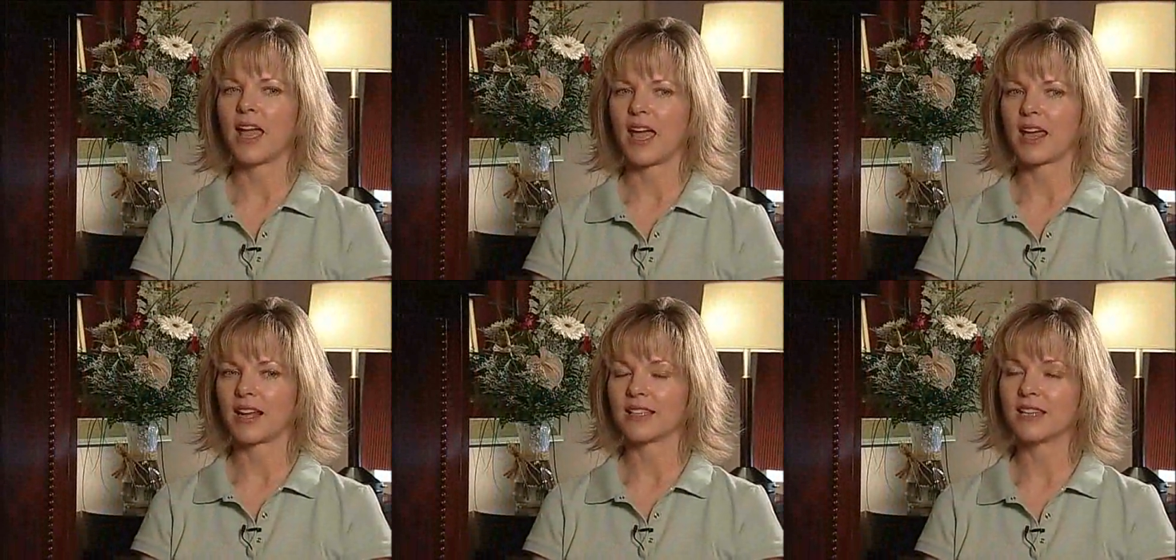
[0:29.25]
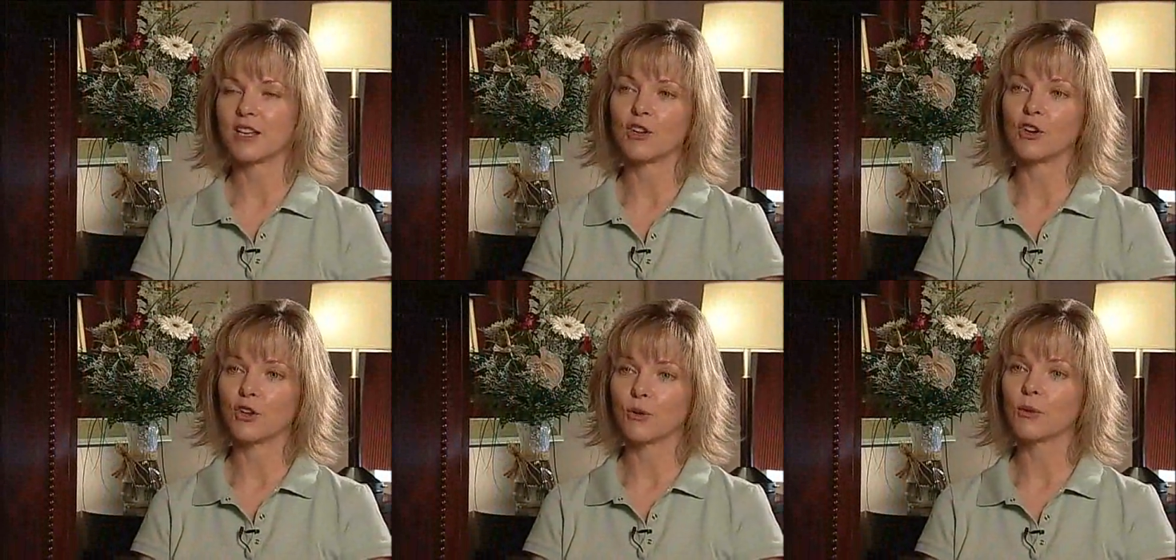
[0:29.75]
And I said, you
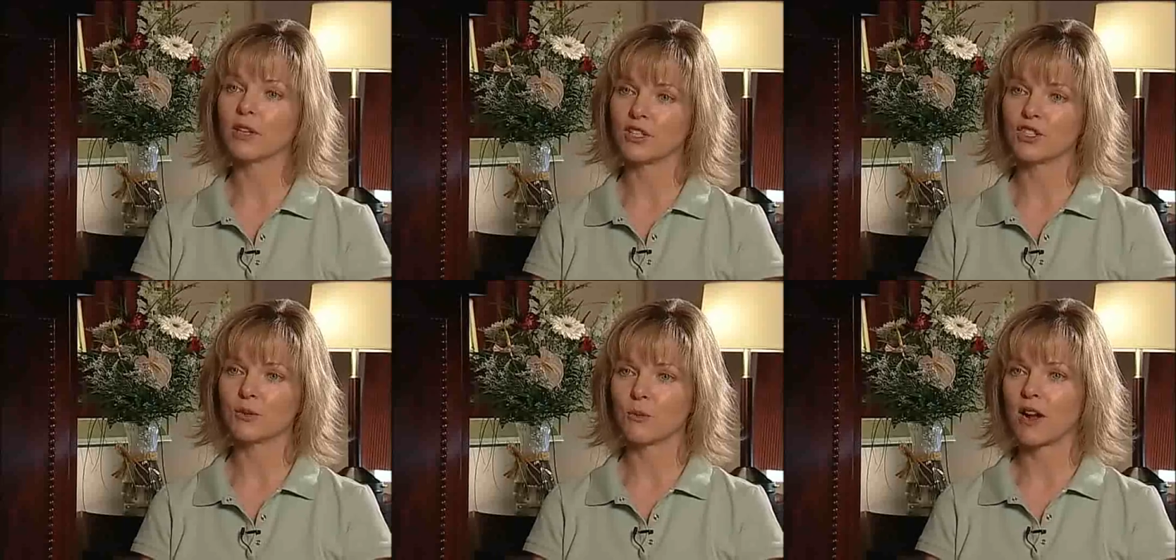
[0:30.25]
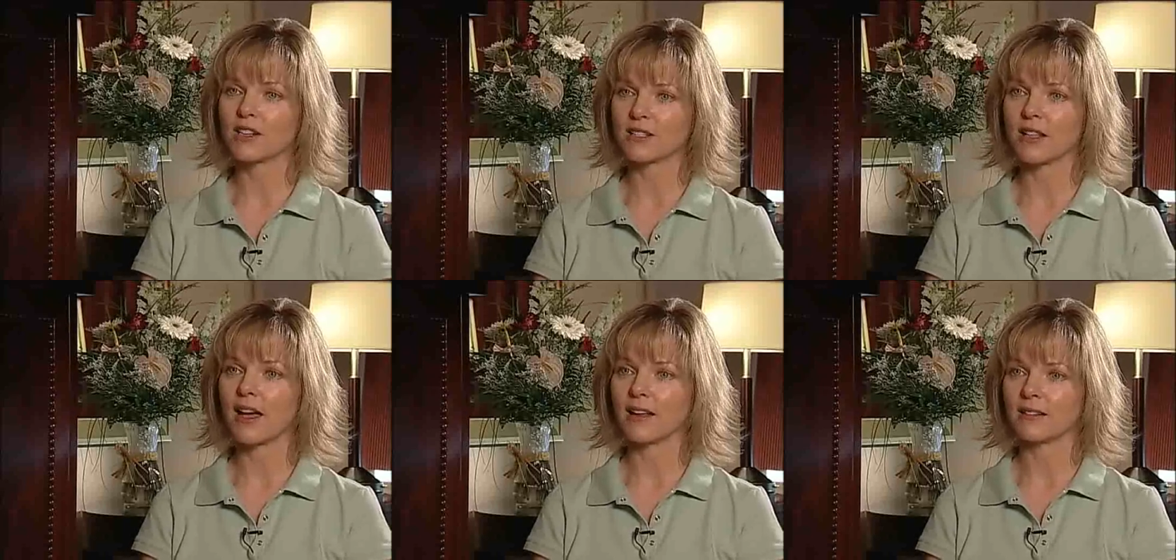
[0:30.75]
know, you really should watch
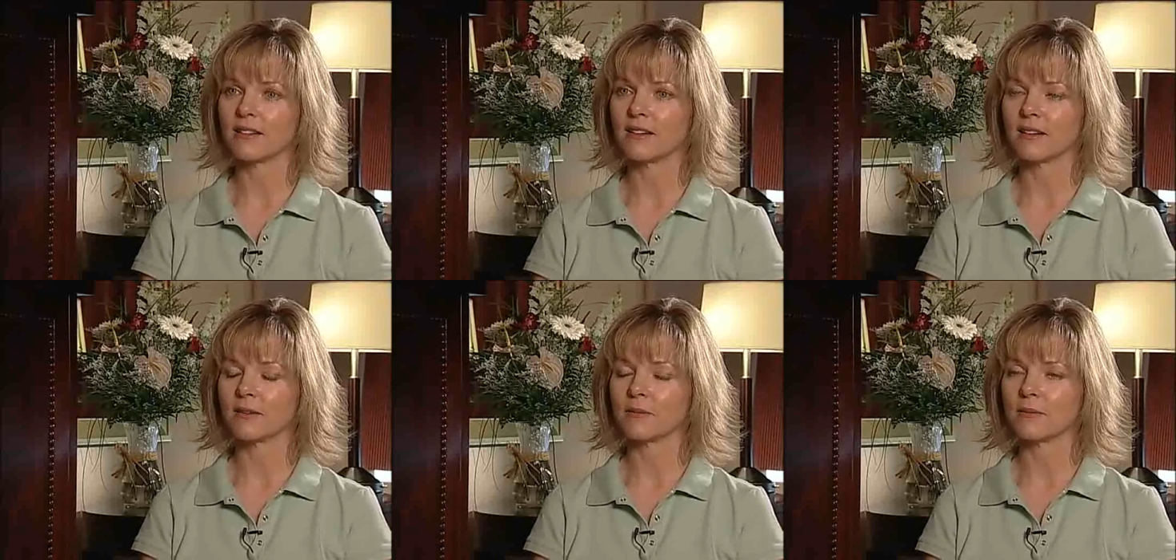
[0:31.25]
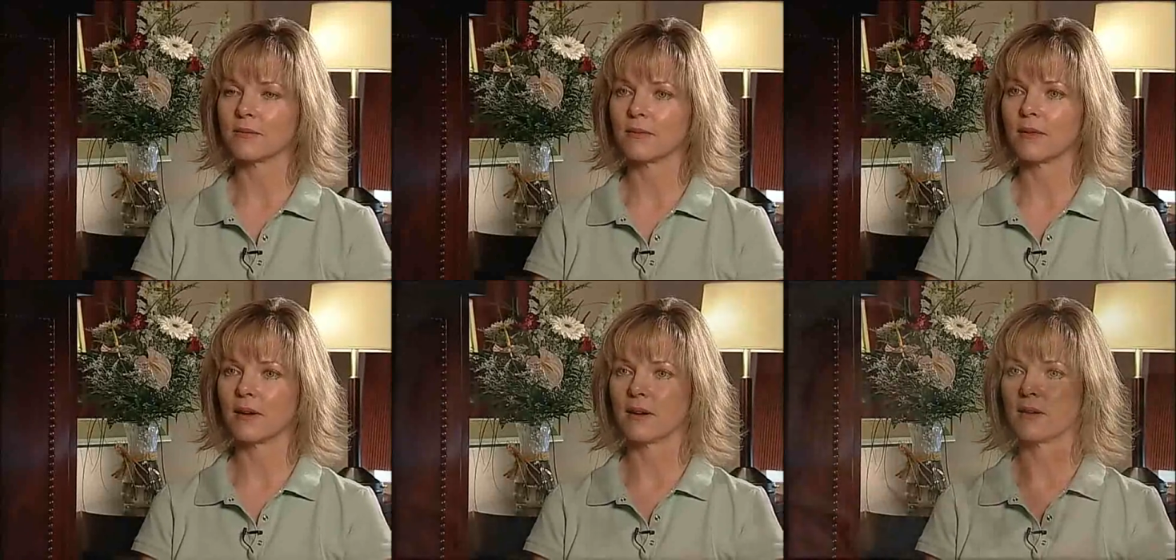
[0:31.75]
that, um, uh,